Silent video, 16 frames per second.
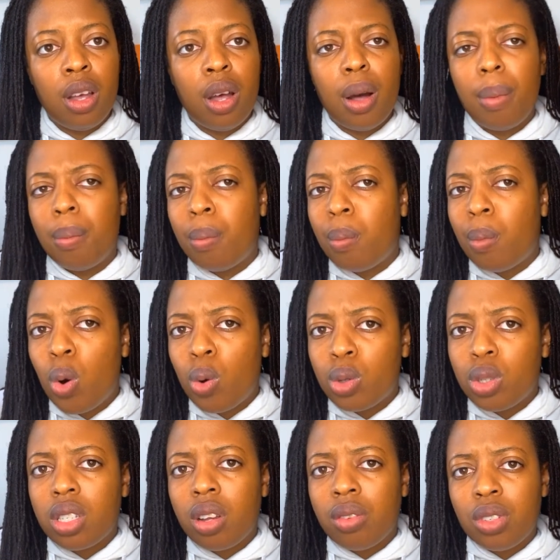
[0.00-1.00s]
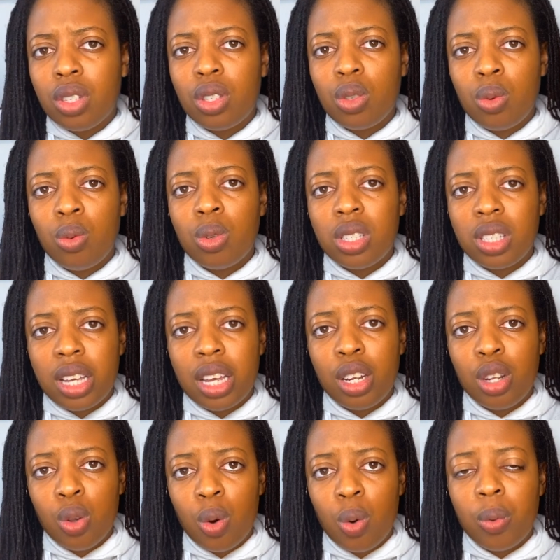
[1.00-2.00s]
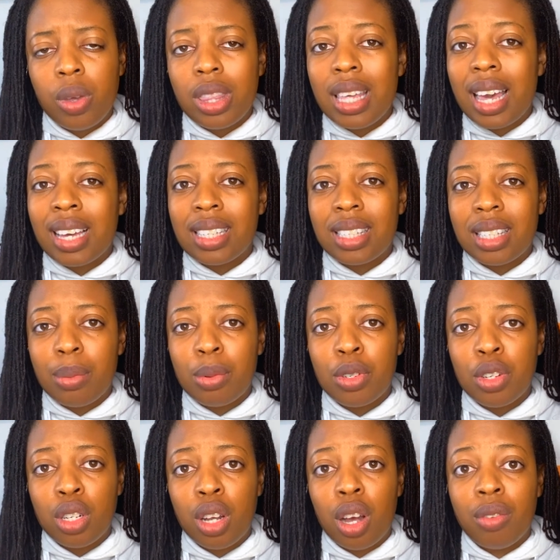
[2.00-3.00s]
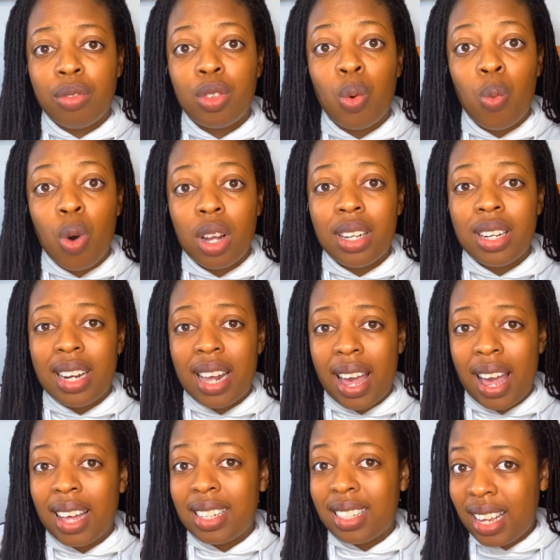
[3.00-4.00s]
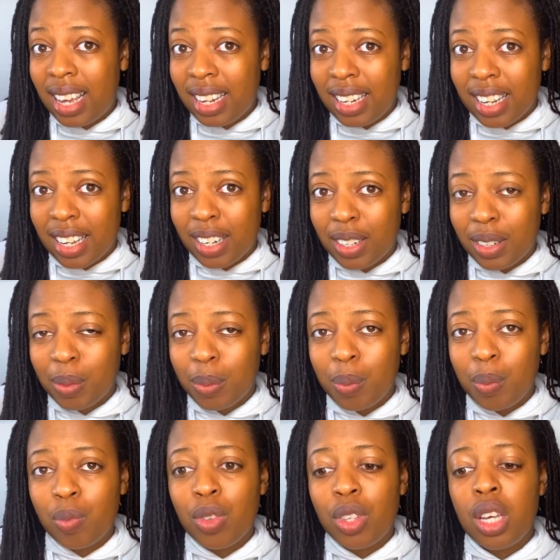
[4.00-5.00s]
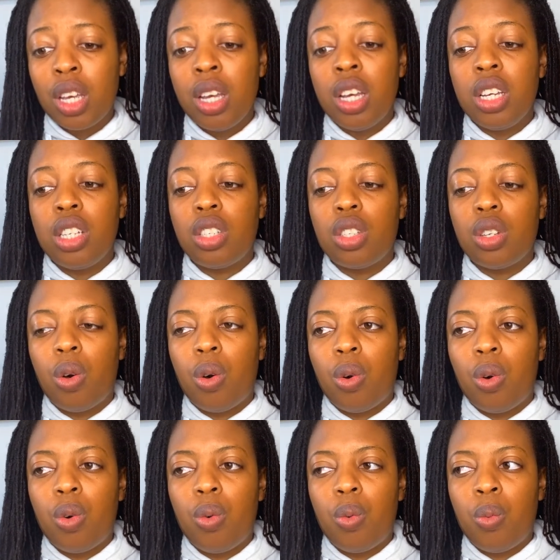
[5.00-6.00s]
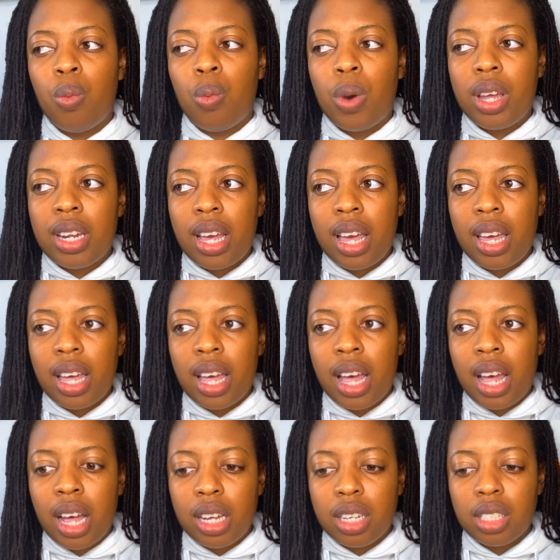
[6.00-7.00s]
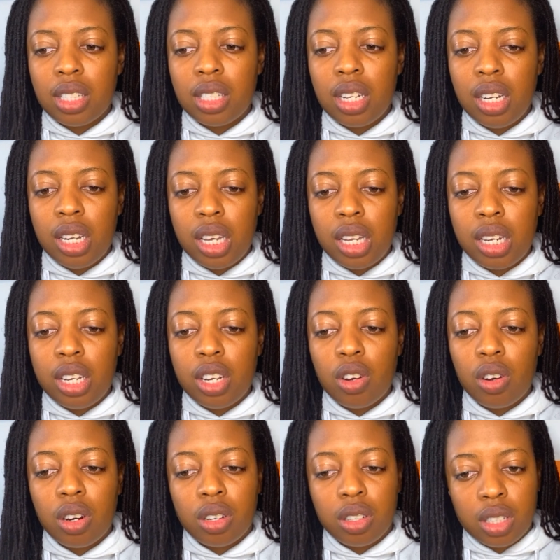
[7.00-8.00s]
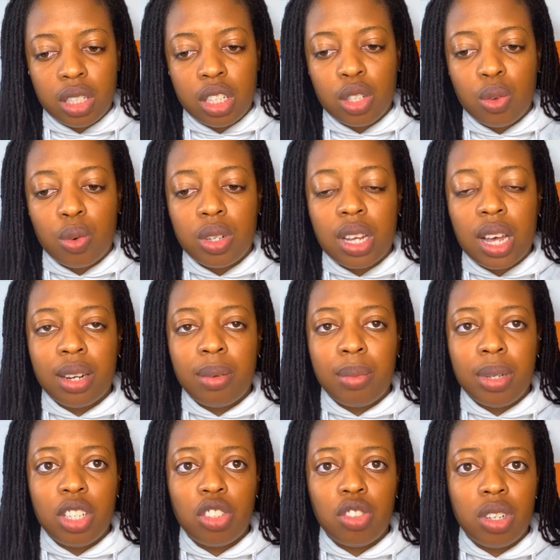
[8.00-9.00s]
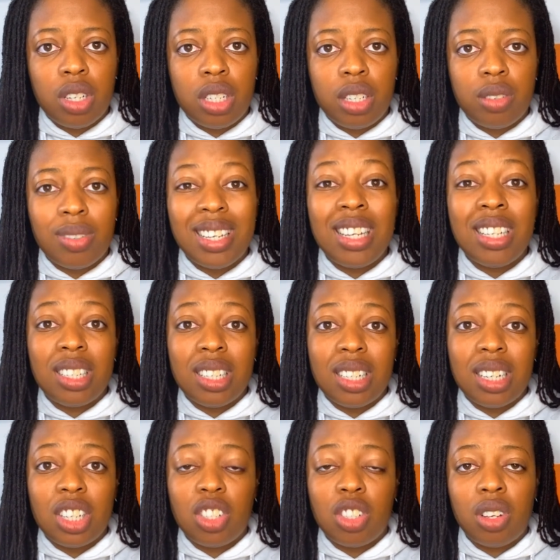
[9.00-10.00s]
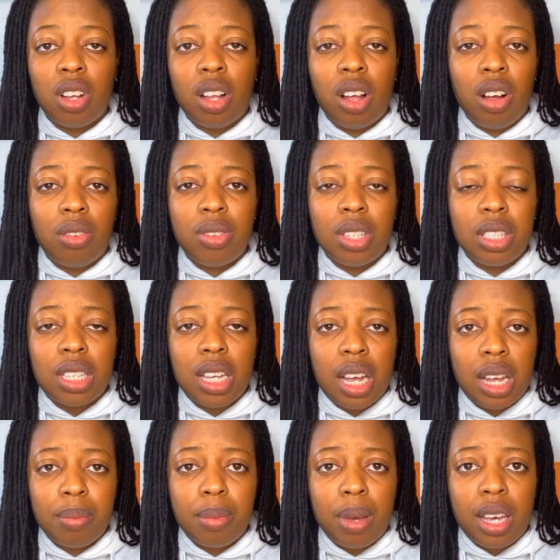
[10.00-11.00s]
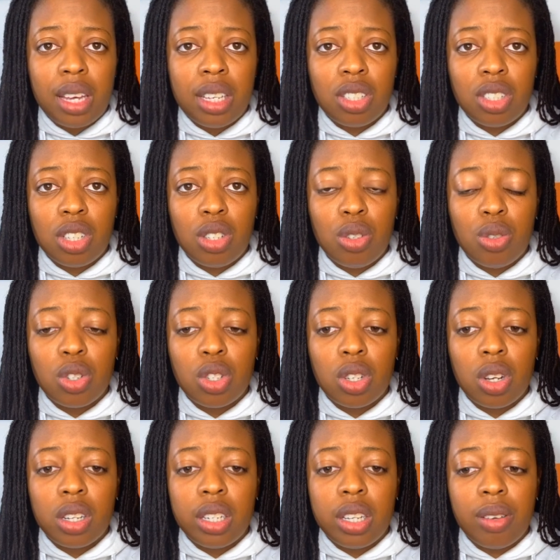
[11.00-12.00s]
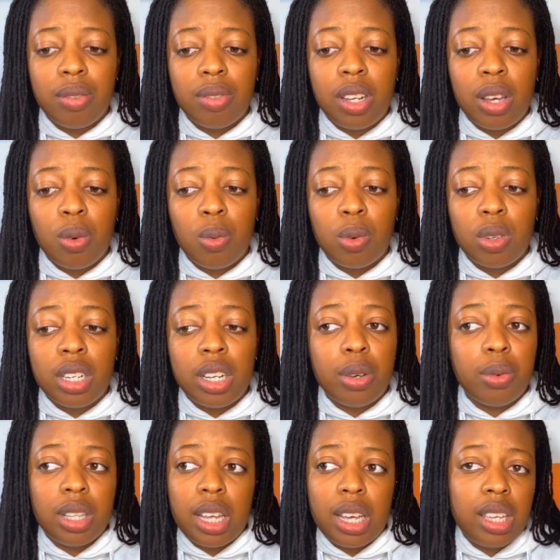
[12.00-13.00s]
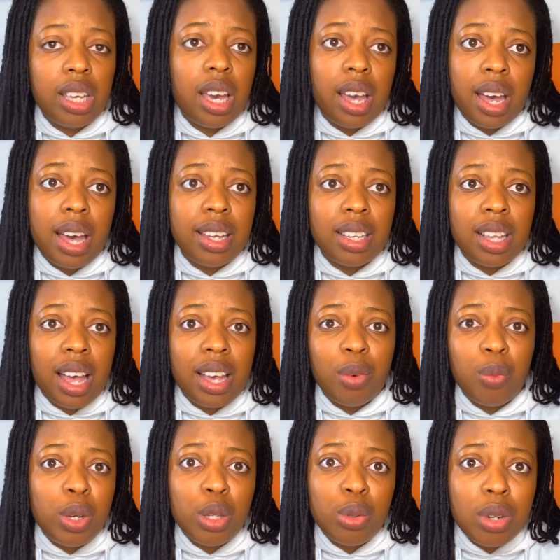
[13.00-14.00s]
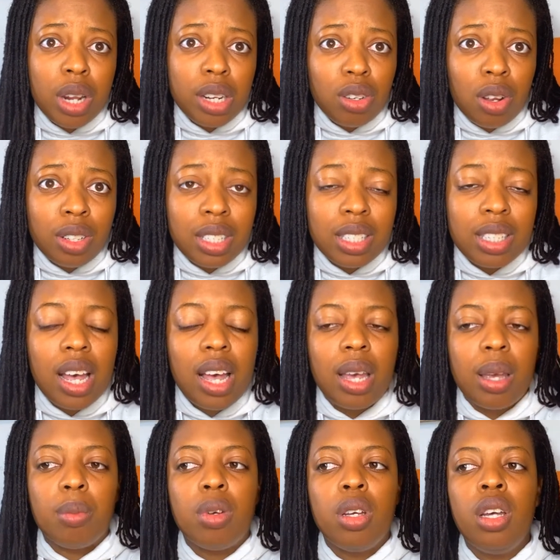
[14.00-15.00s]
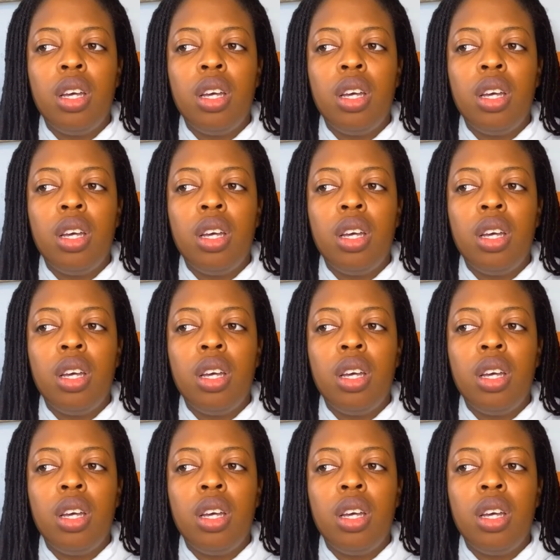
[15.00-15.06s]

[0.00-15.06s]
Most of the schools said no, with the exception of the one that I attended. So when I asked the lady, or the administrative international office at my institution, if they were like, yeah, we do that all the time.